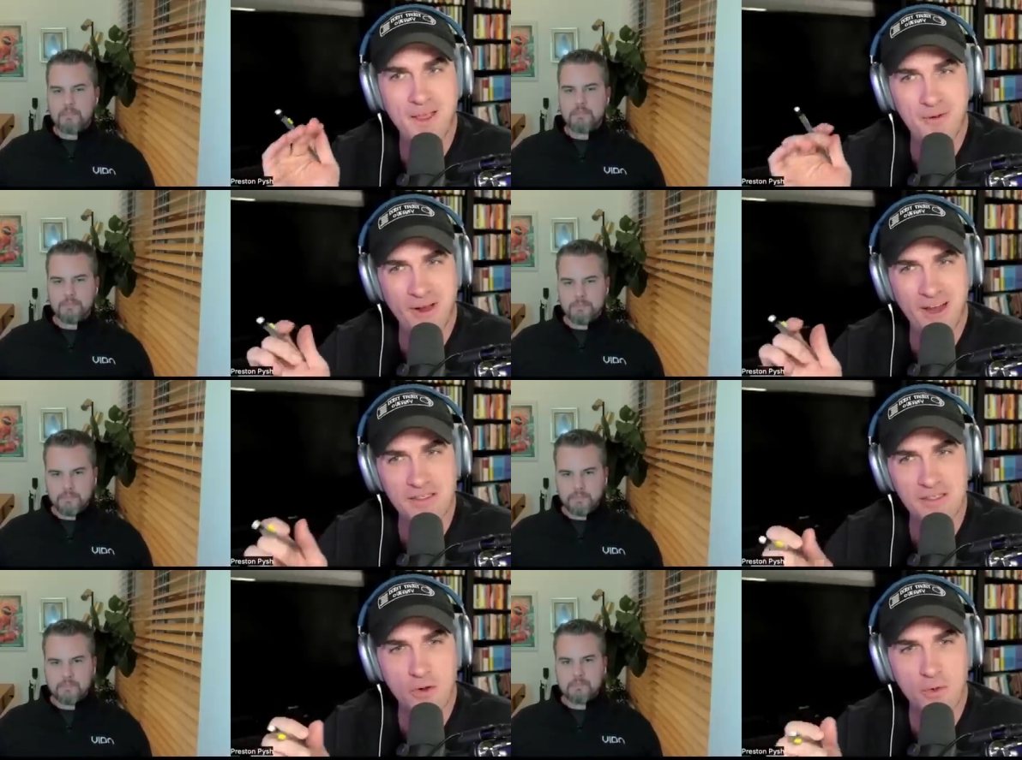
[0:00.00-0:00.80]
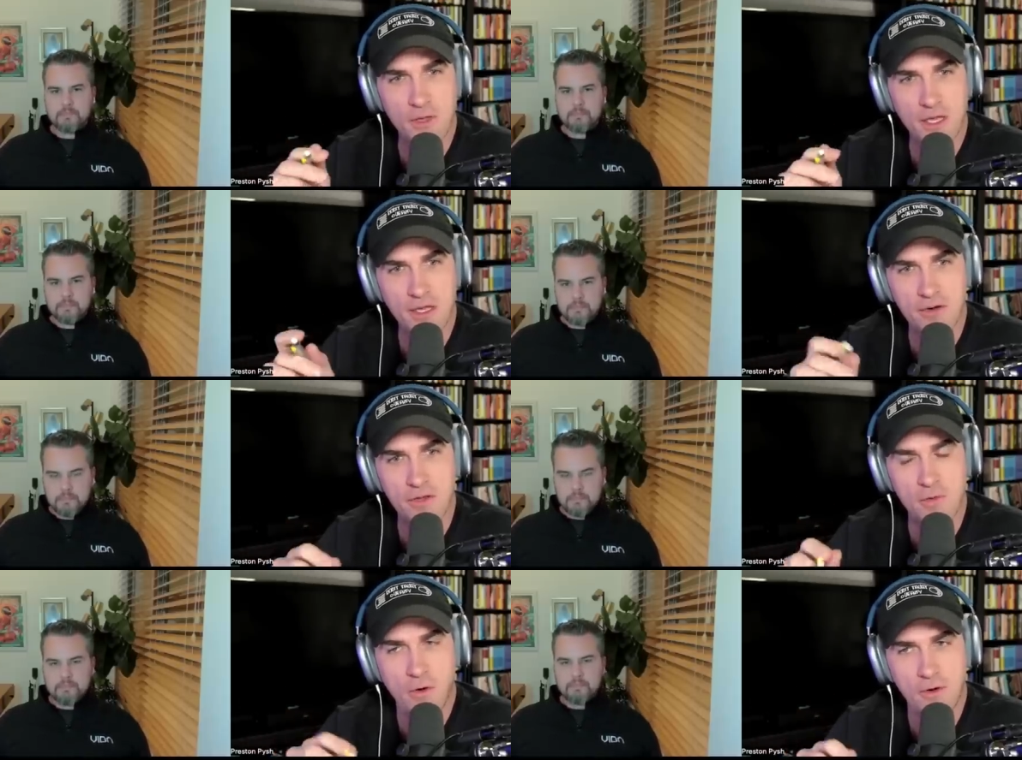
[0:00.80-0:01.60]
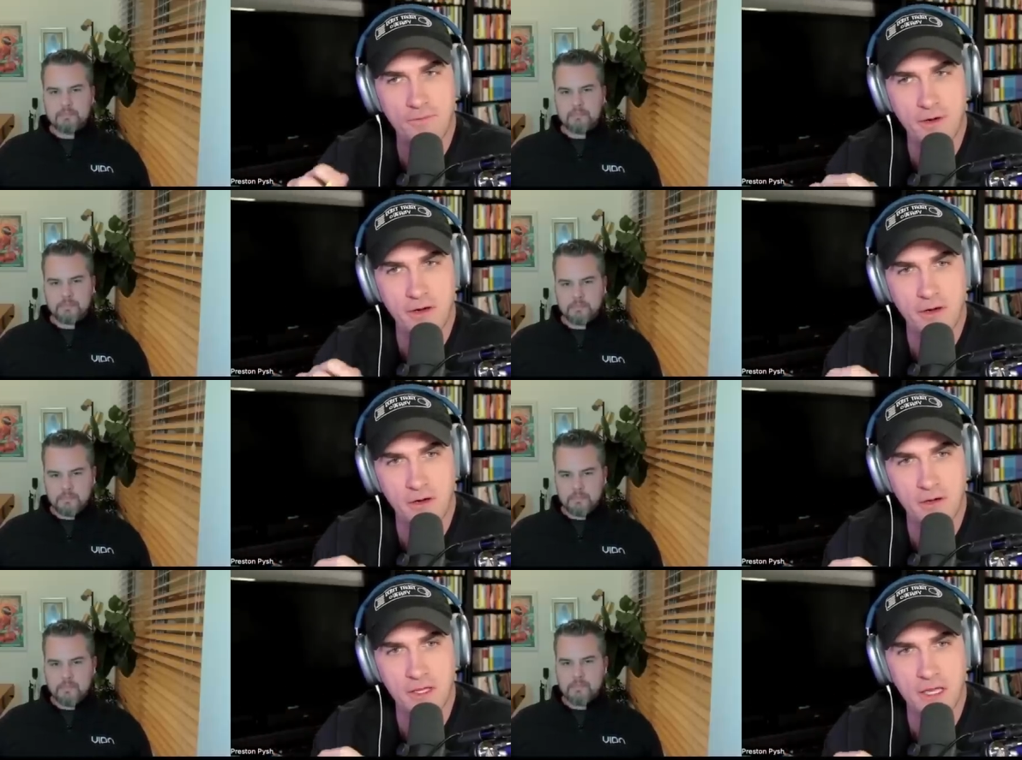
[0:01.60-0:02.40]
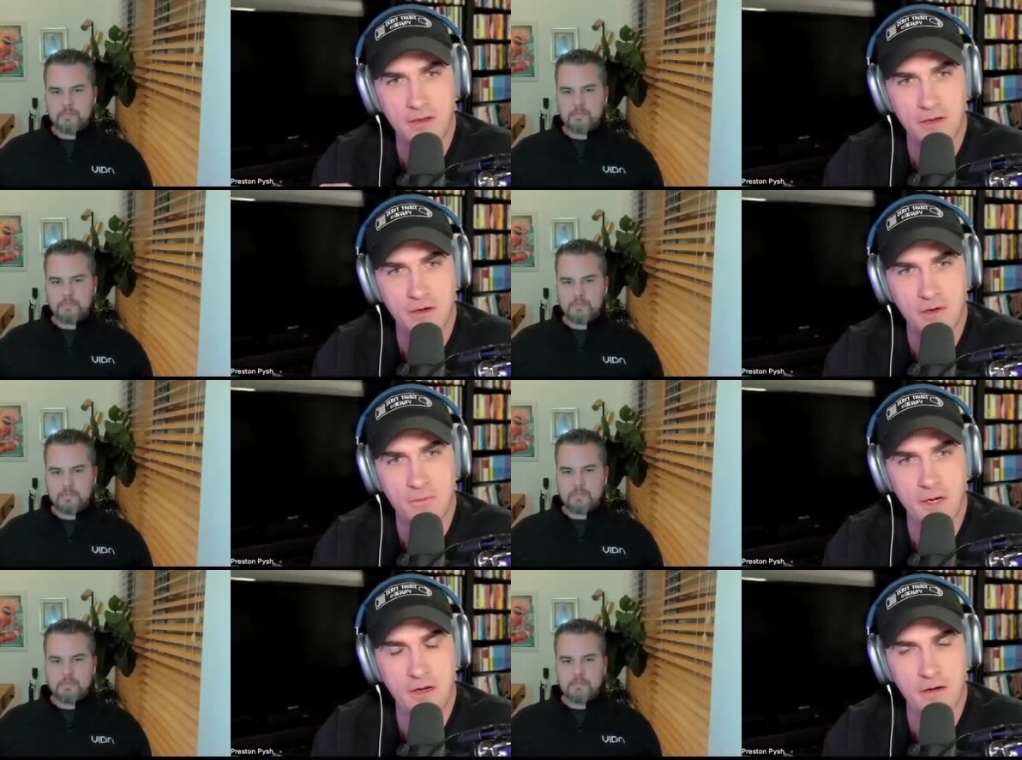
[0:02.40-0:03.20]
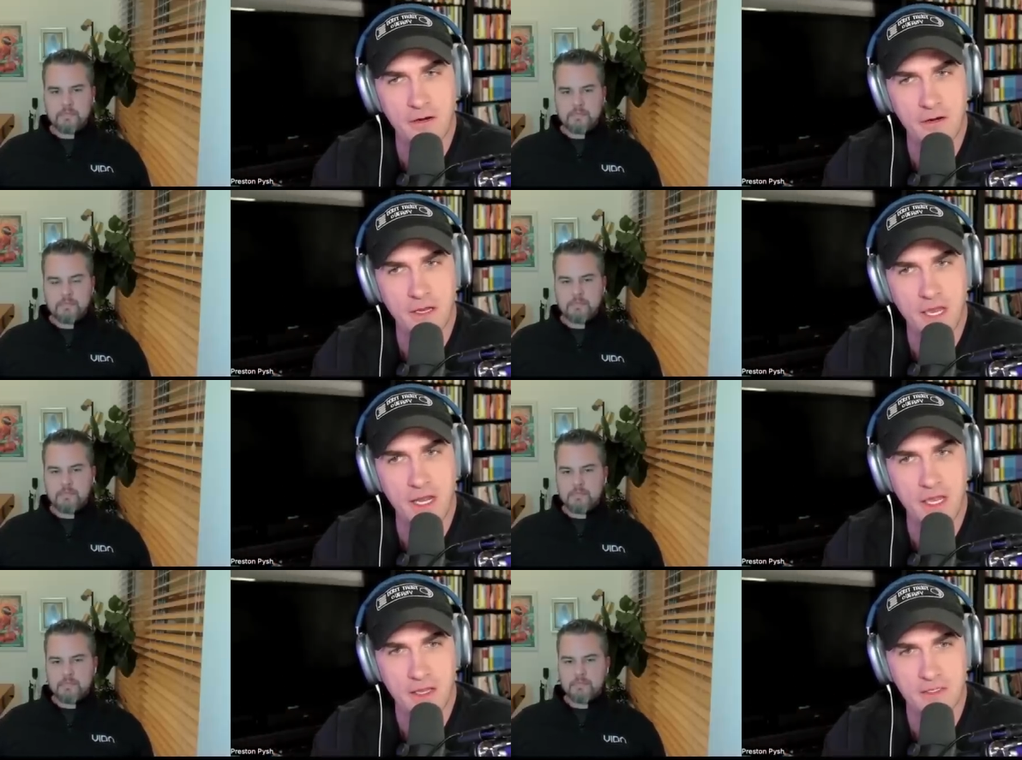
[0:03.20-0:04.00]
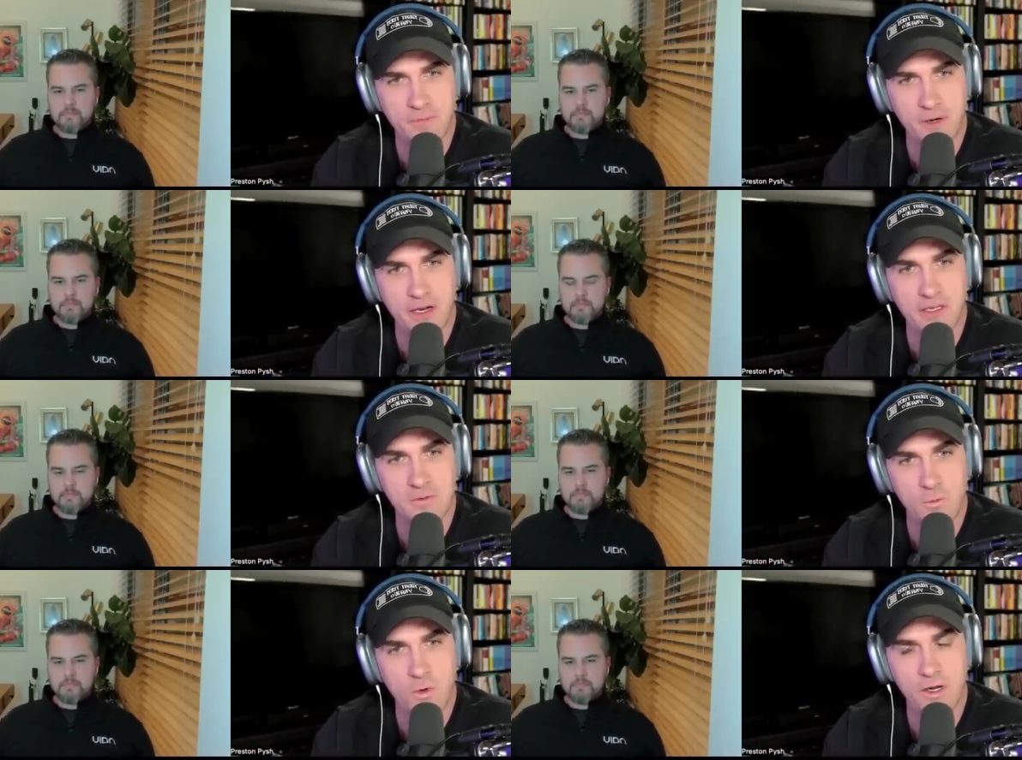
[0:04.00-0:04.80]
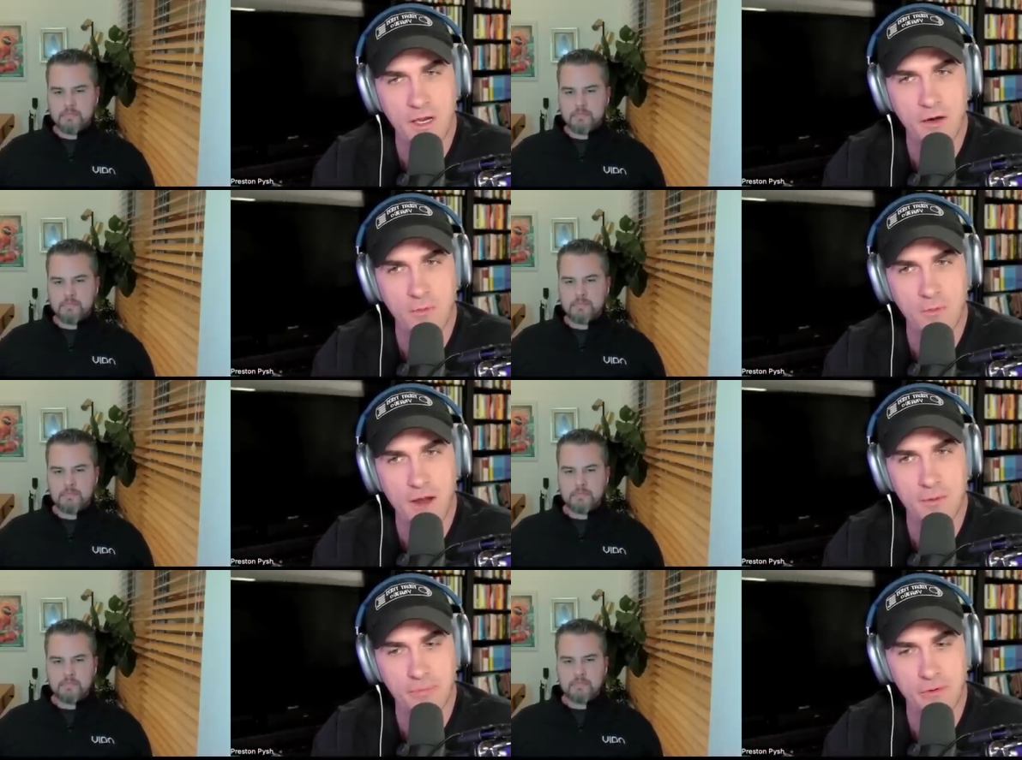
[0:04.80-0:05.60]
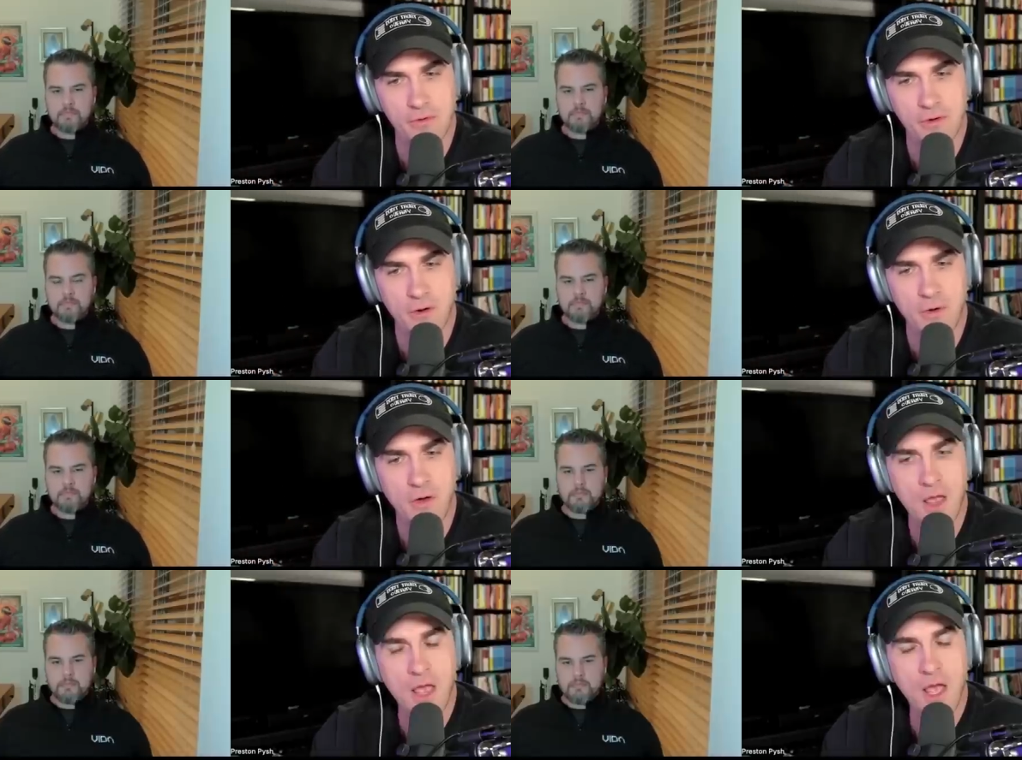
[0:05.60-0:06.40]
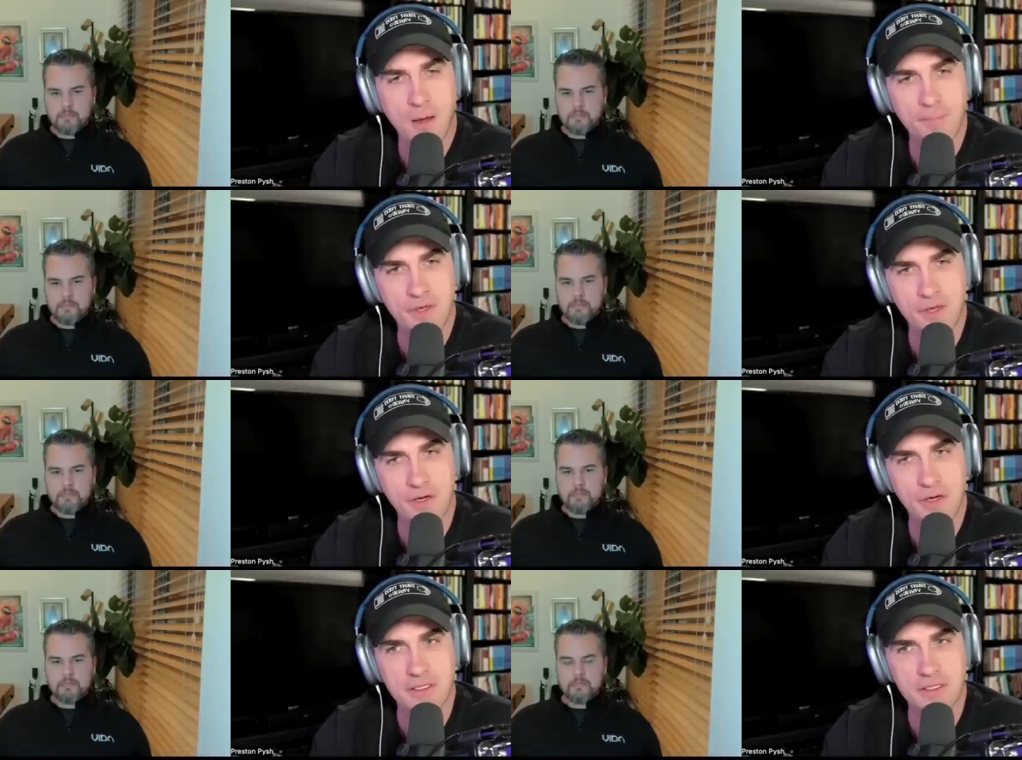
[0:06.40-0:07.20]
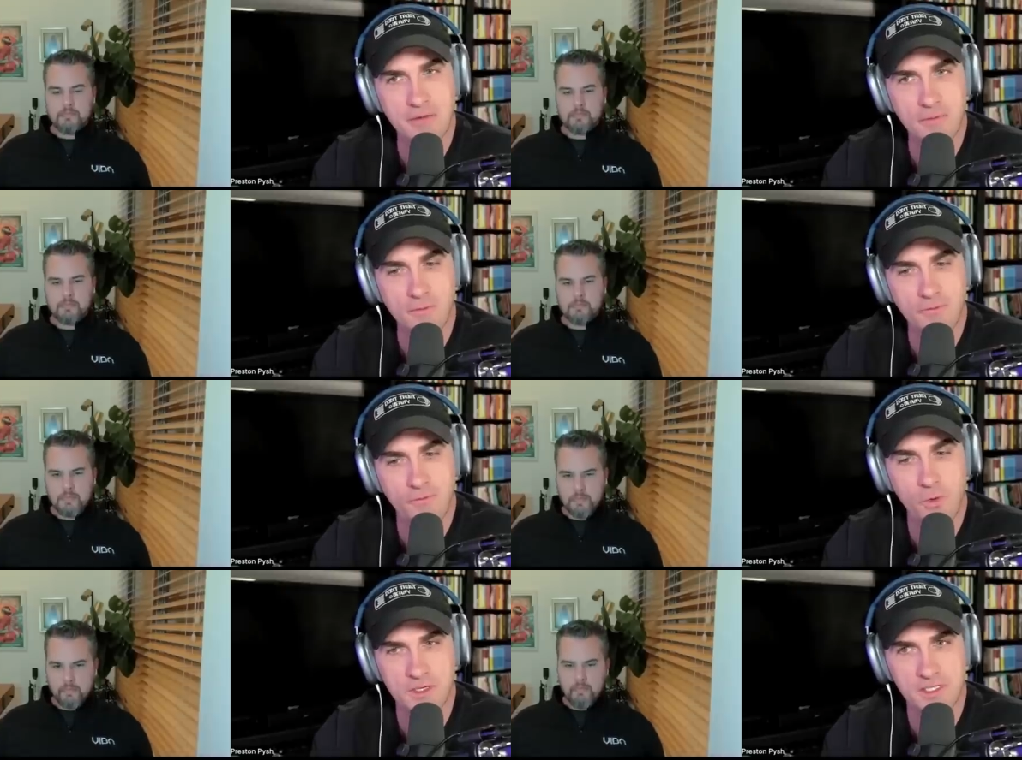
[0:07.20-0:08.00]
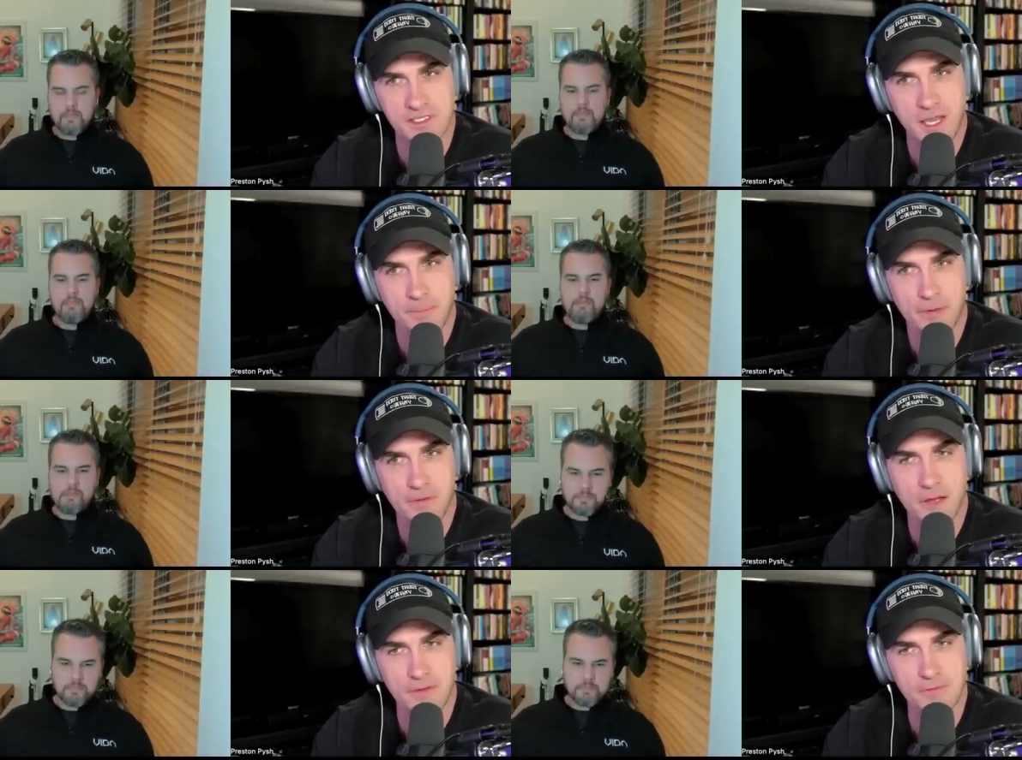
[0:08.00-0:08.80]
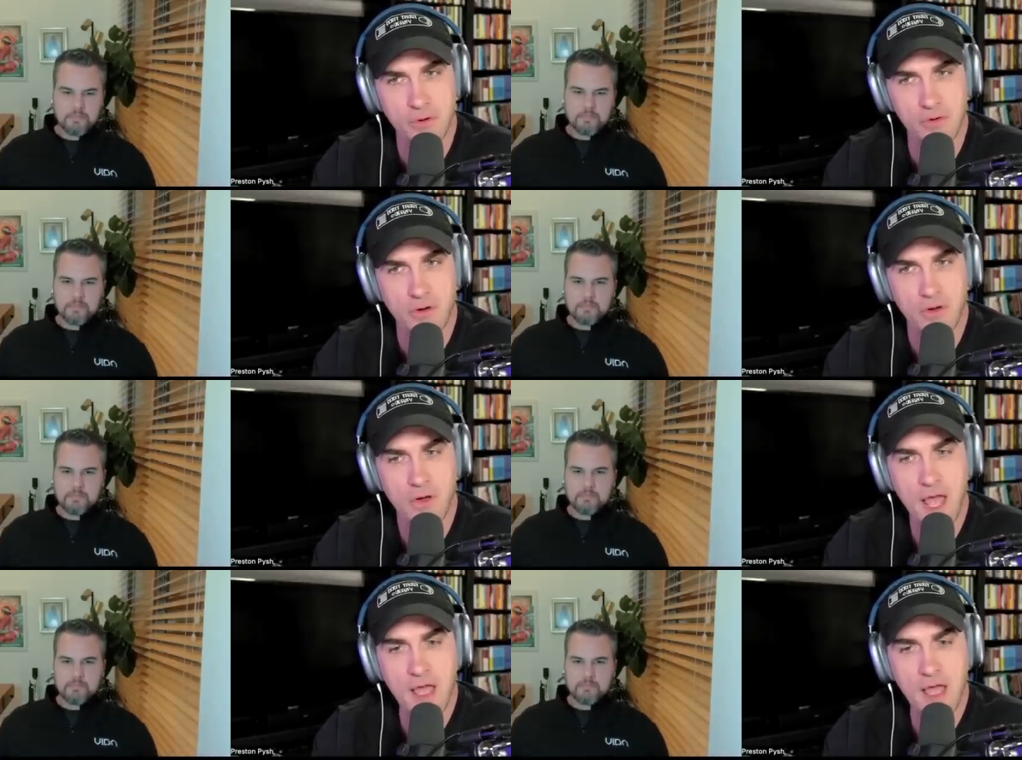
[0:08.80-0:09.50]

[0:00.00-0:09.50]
Speaker 1: Right. So here you are very early in your career getting experience working around a protocol. I'm curious, for SIP, this protocol,